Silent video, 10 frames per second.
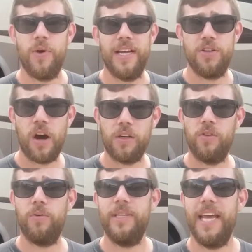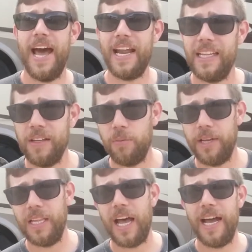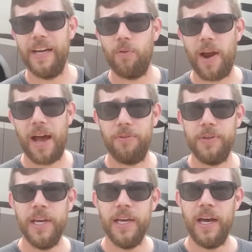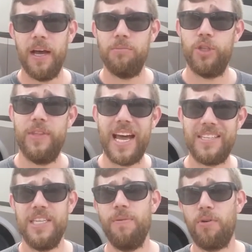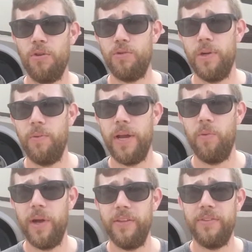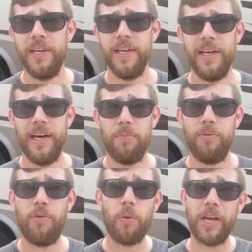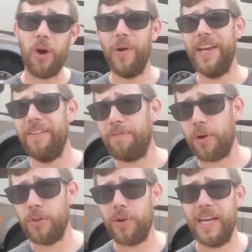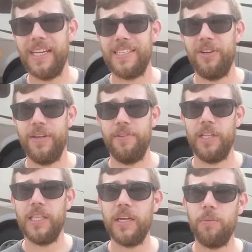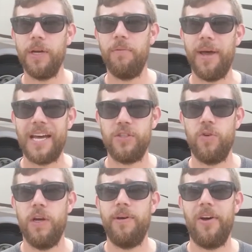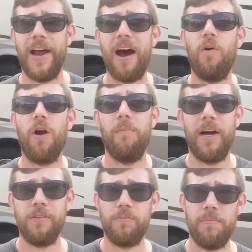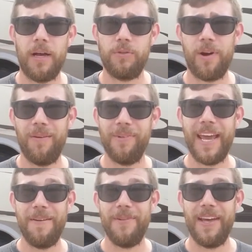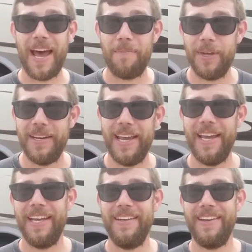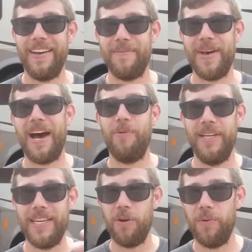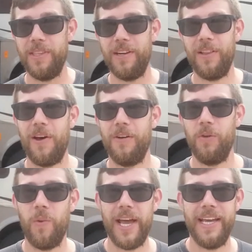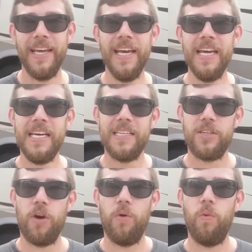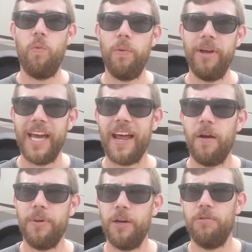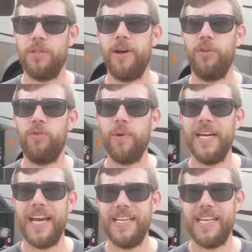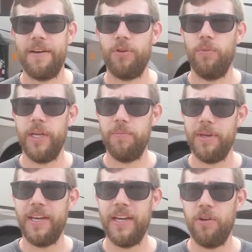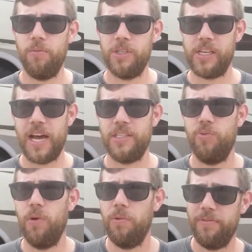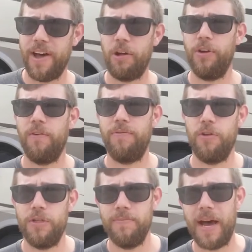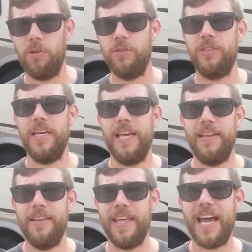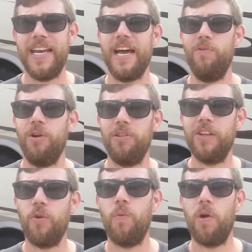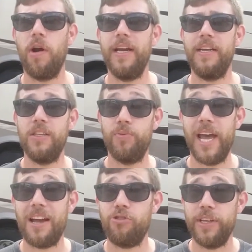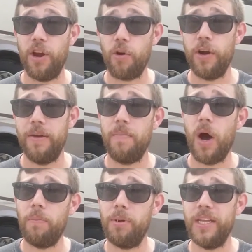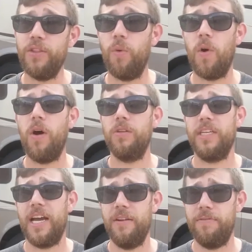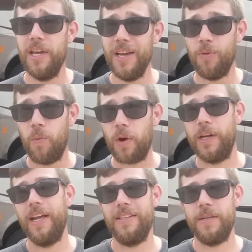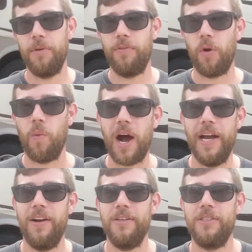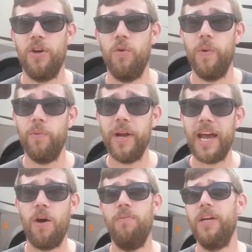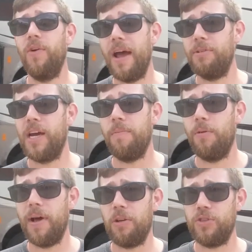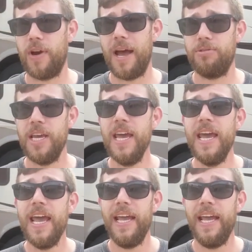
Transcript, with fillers: So I talked to them and they had a little bit lying around. Um, so that's the approach we went with. Uh, before we go any further, I guess I'll give you a little bit of backstory about how our mouse, mouse problem came to happen and um, how dealt with it along the way. So when we got up here, it was about three days after we had been here in Wisconsin where we found our first mouse. And that night we were a little worried because we actually heard him up in the walls kind of working on some of our wires. So we went out and we grabbed a couple mouse traps